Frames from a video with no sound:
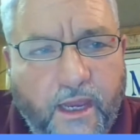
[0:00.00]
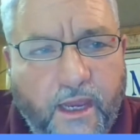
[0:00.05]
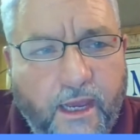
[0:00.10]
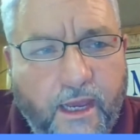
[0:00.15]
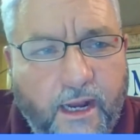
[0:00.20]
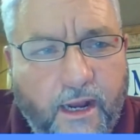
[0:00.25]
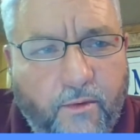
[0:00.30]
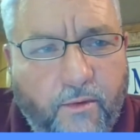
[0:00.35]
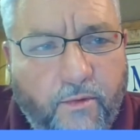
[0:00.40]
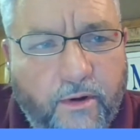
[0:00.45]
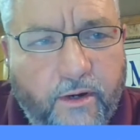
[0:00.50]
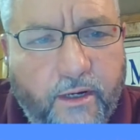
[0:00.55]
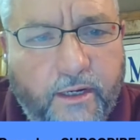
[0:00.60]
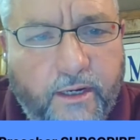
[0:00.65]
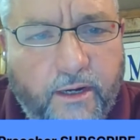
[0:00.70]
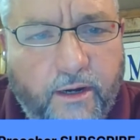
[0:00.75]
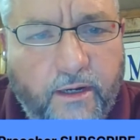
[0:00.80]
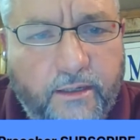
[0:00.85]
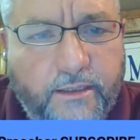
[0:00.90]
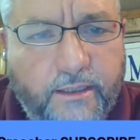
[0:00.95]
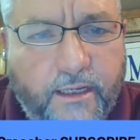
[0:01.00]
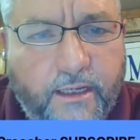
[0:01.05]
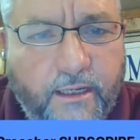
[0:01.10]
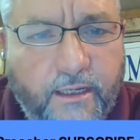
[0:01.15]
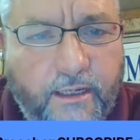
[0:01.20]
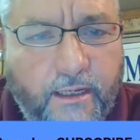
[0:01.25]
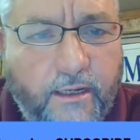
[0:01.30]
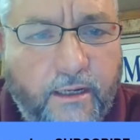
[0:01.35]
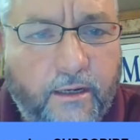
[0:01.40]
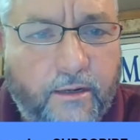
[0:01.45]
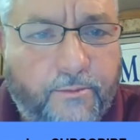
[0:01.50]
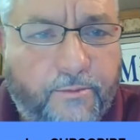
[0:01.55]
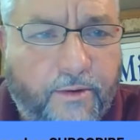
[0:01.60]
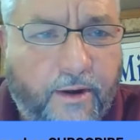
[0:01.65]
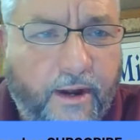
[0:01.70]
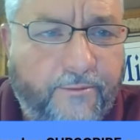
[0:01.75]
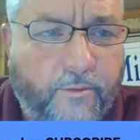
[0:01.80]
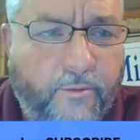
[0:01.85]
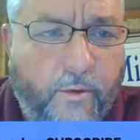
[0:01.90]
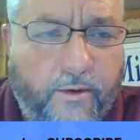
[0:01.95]
I want to encourage you to continue to
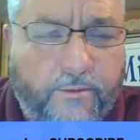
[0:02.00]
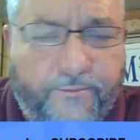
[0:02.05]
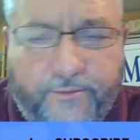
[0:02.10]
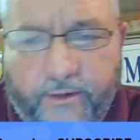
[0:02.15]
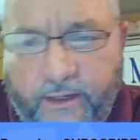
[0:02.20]
pray for one for